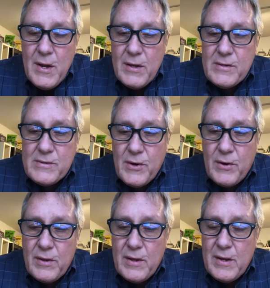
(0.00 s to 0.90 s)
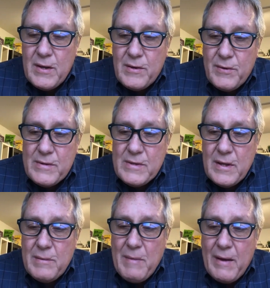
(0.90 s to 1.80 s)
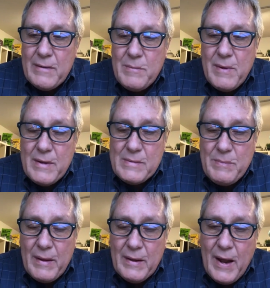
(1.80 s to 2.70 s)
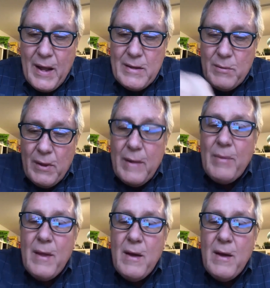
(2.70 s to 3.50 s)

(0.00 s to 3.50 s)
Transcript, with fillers: concerning the increase in the amount to be expended annually